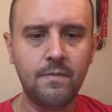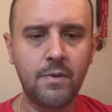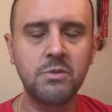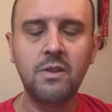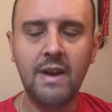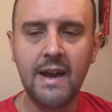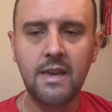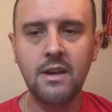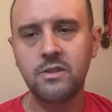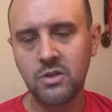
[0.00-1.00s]

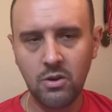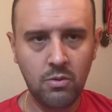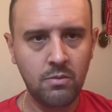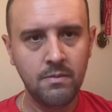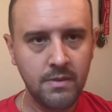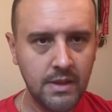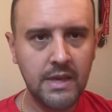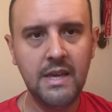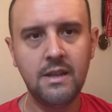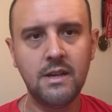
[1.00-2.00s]
Slovakia. So
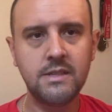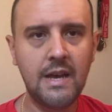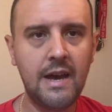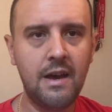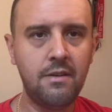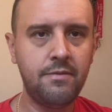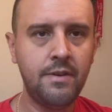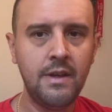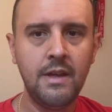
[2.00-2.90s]
he does have,